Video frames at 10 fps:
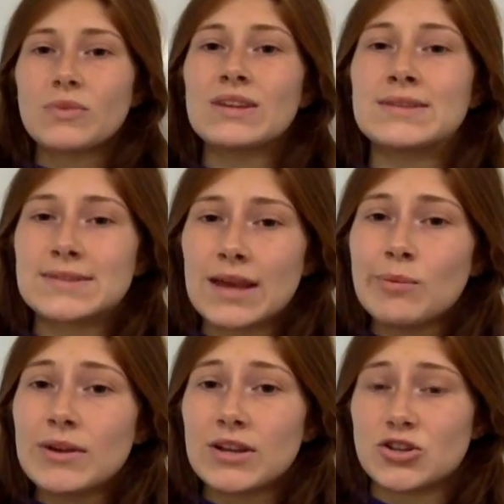
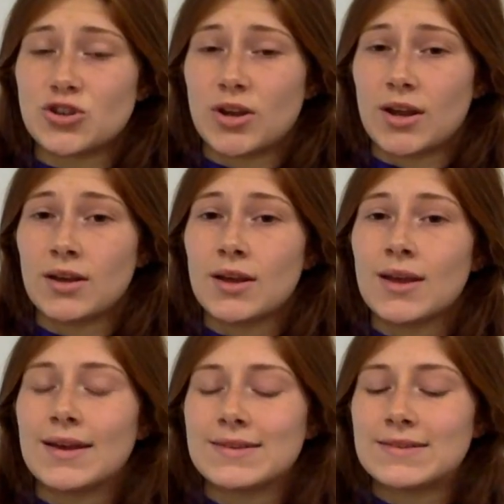Escape conditioning
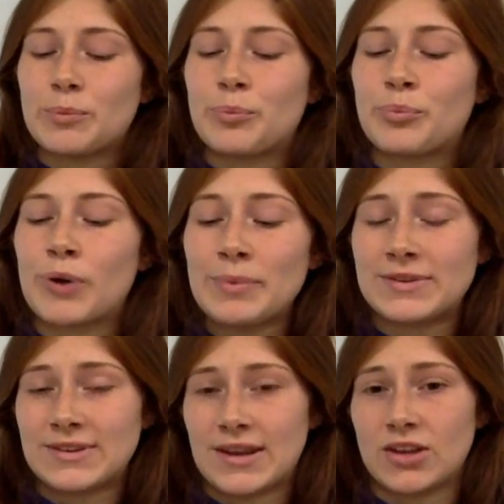is the prep
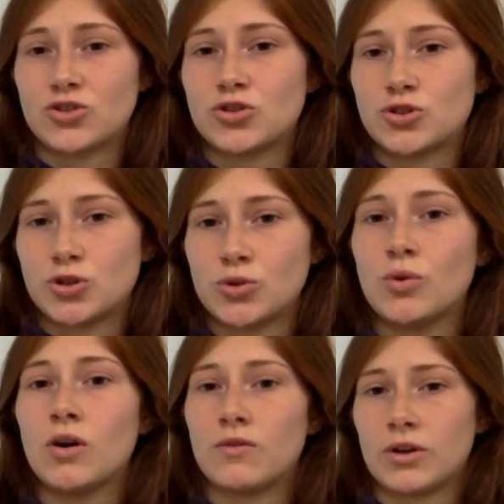stage
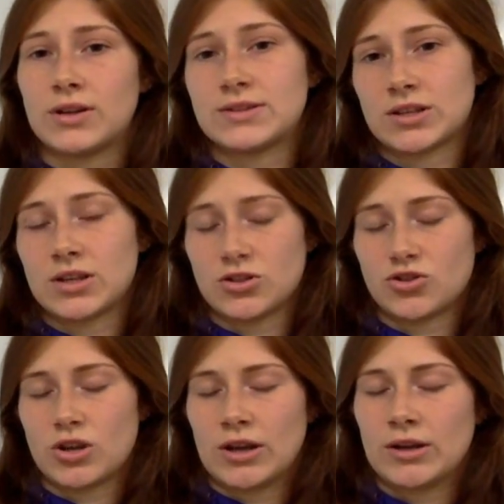to avoidance
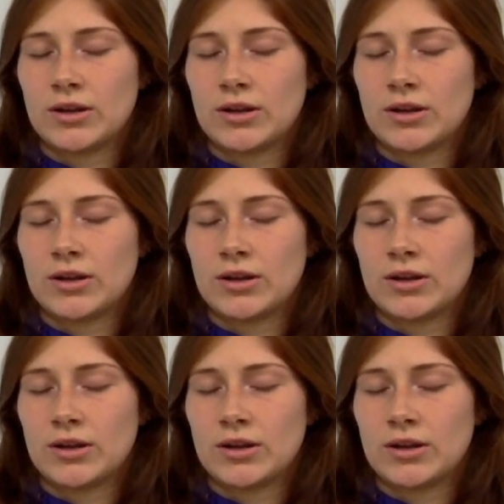conditioning.